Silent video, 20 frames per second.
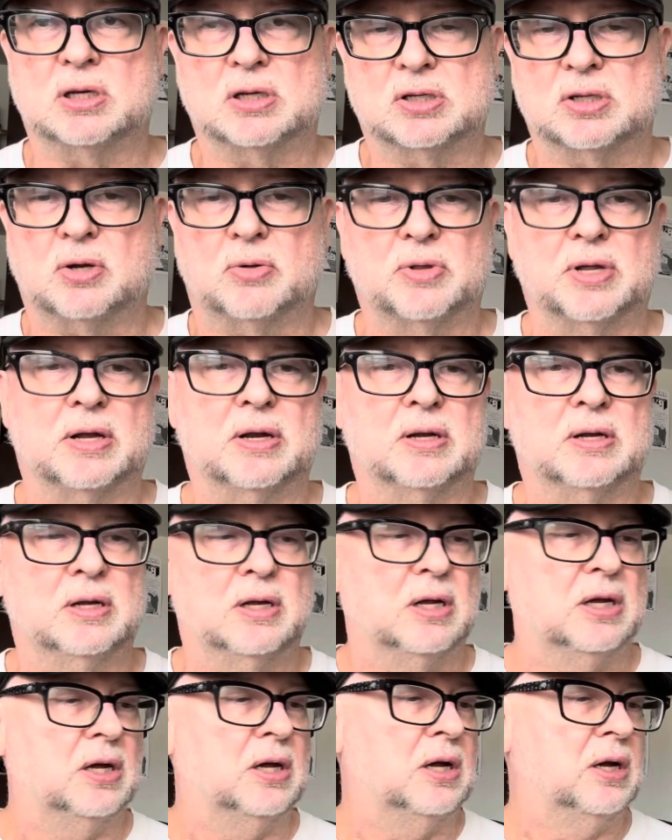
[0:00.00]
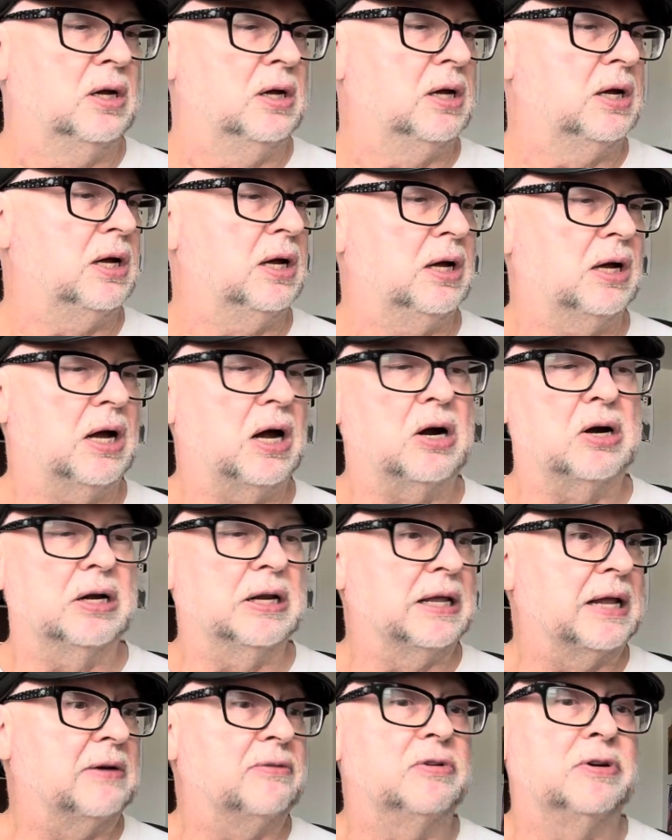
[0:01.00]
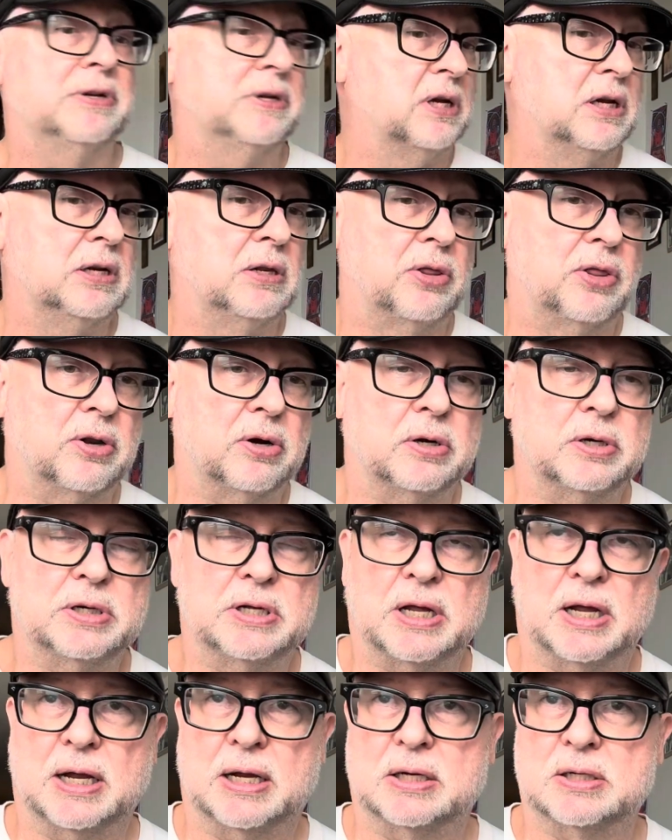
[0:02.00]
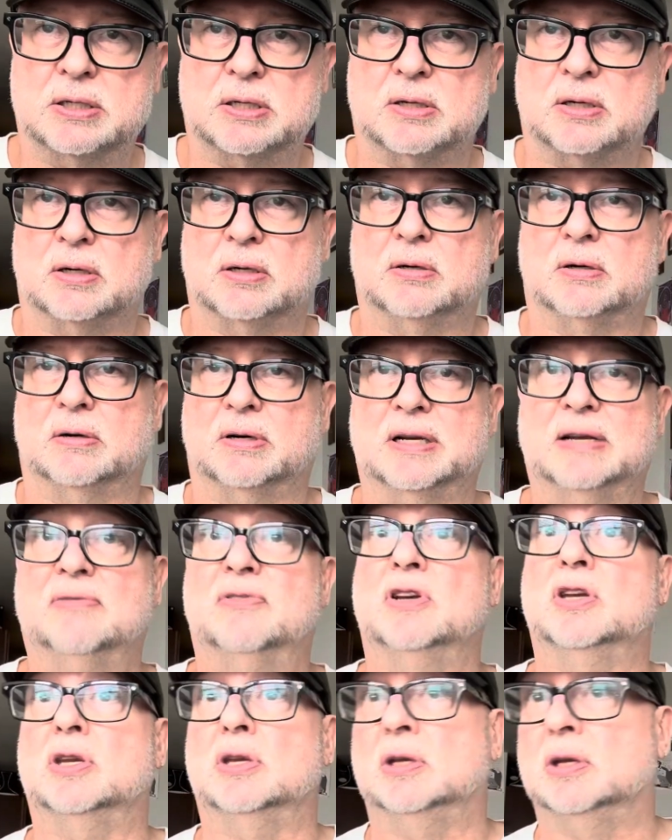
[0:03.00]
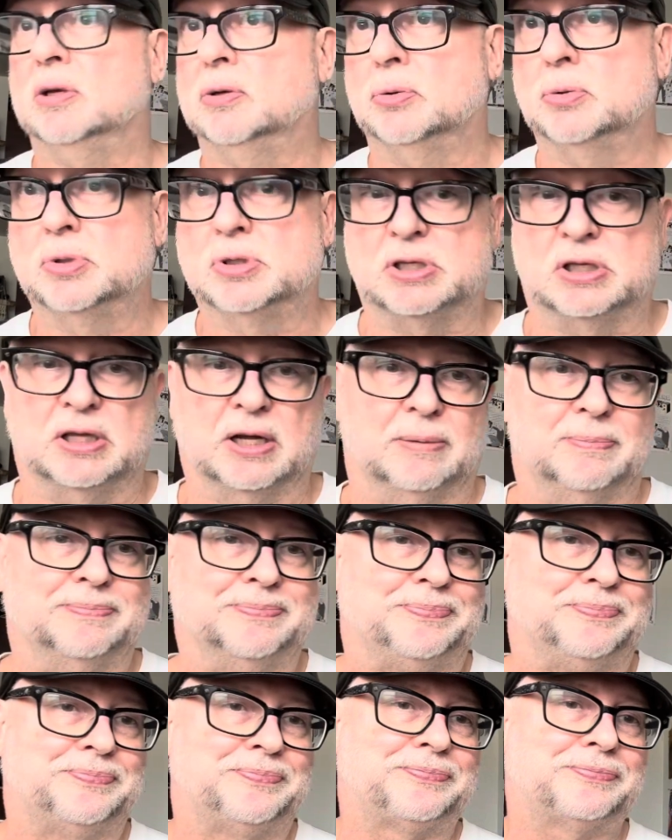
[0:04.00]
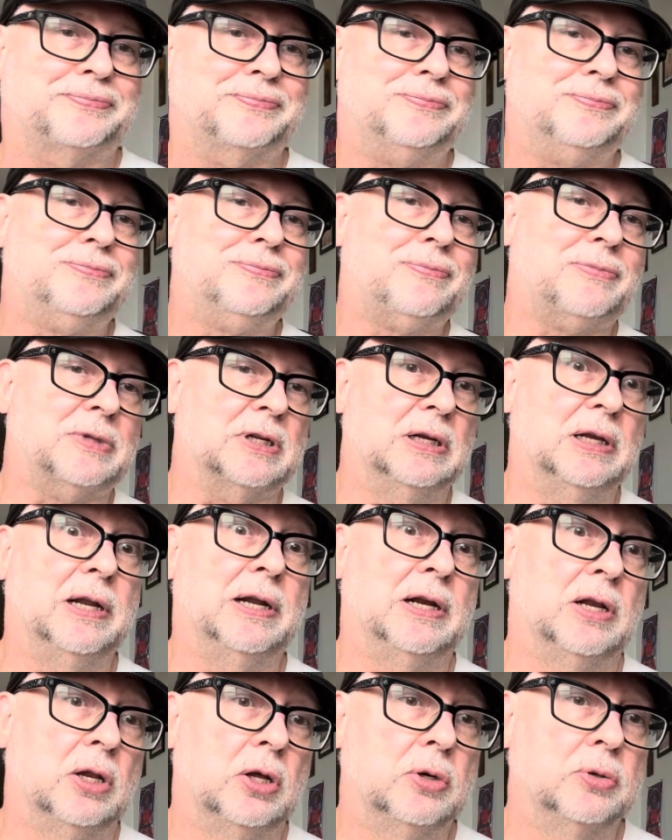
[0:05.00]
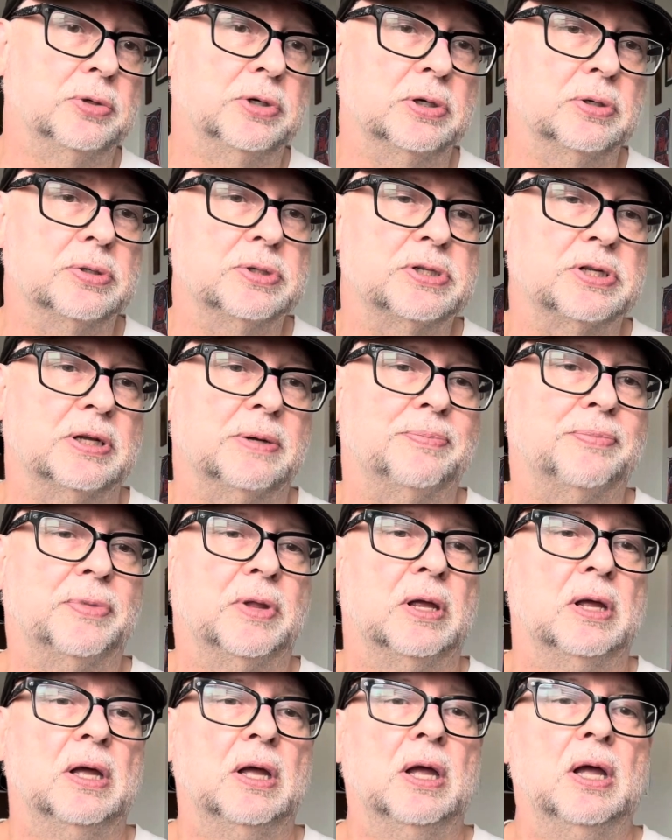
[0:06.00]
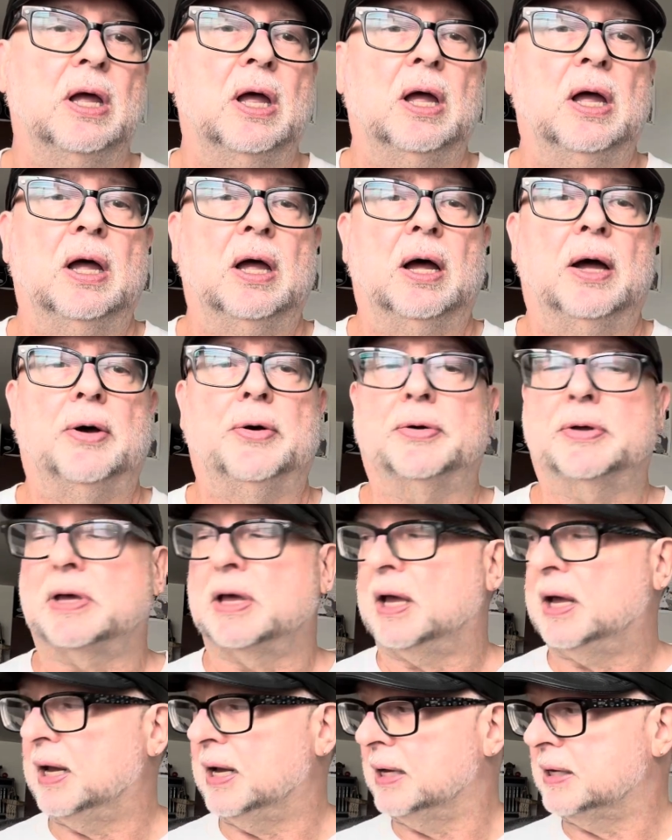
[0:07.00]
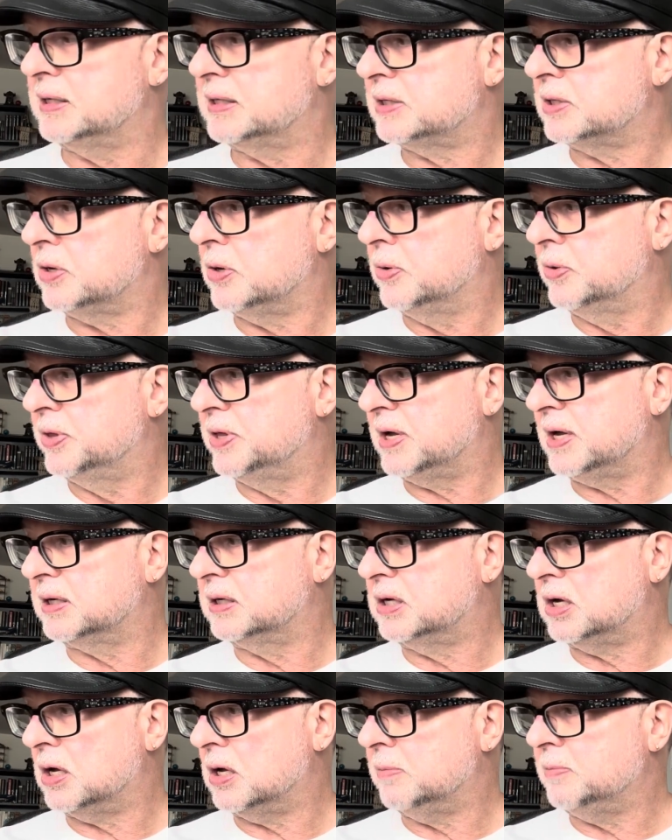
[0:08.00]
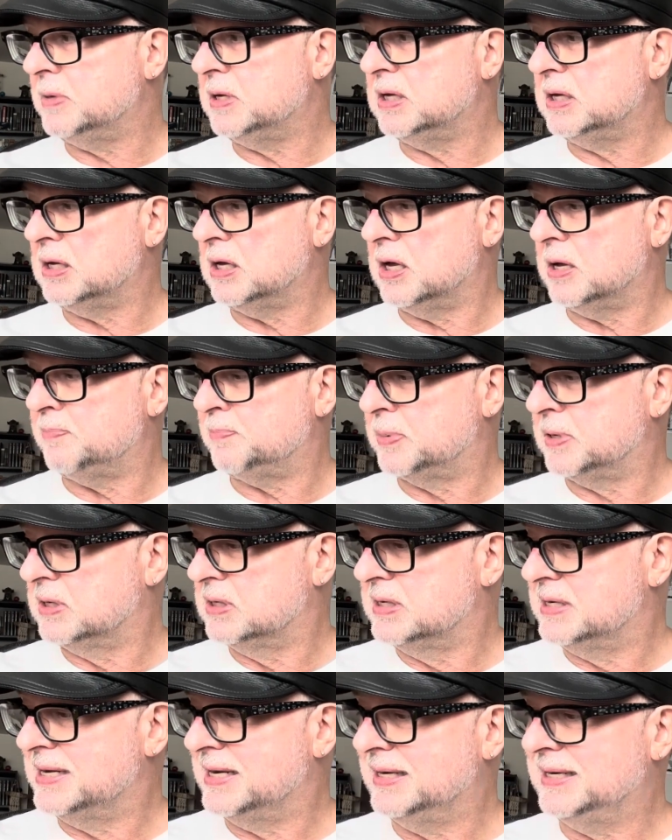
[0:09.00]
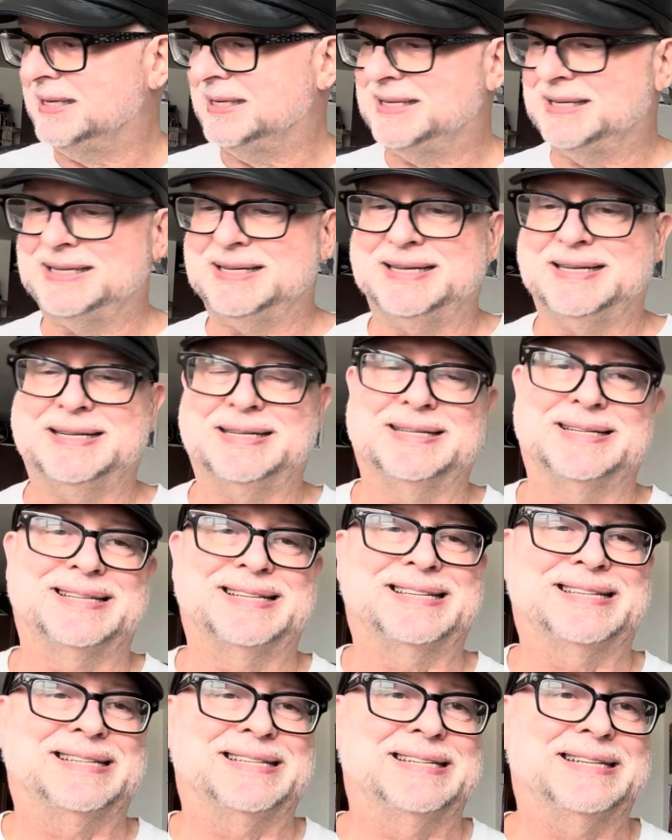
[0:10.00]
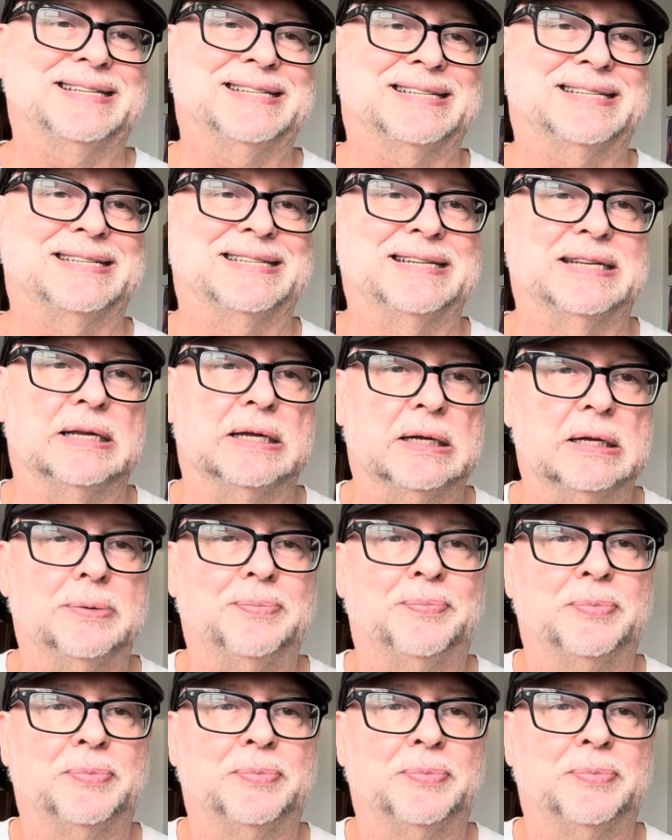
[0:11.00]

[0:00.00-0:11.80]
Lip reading: so they hardly ever did third takes or even used them, let alone use them. Okay, so then coming up in 1960